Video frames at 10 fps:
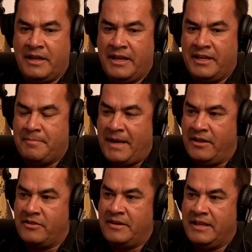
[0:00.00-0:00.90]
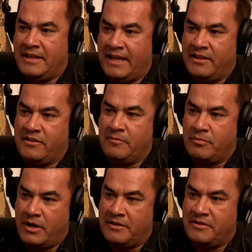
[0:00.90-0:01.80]
a capacity enhancing
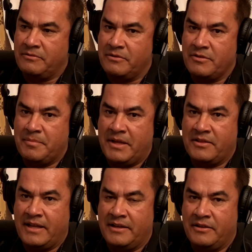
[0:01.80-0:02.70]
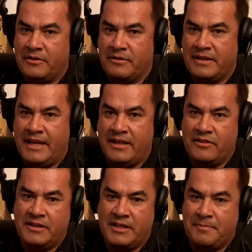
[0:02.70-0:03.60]
project, which means that you're
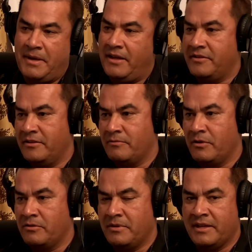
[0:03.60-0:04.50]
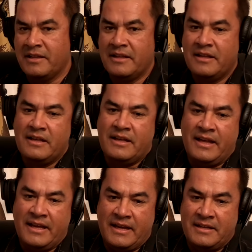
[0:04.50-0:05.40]
enhancing the capacity of the roadway
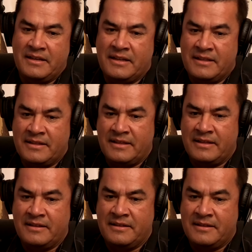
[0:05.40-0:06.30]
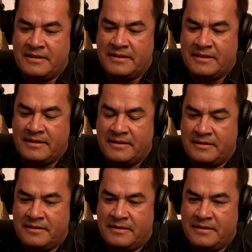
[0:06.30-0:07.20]
and the
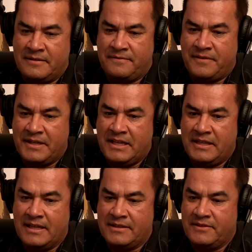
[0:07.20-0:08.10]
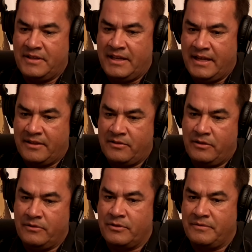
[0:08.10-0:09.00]
the uh, funding that the city has
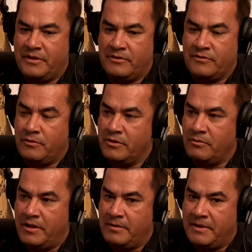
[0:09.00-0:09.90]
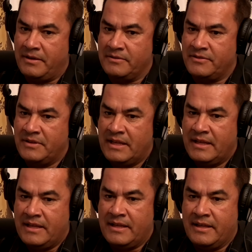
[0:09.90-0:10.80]
used over the years for the roundabouts
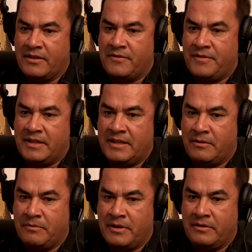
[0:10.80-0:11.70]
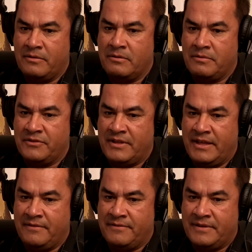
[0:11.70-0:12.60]
is funding that we
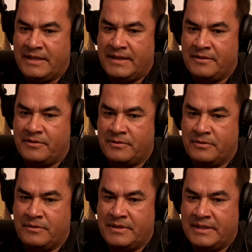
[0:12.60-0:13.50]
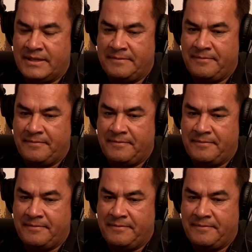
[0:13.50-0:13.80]
receive uh, through uh,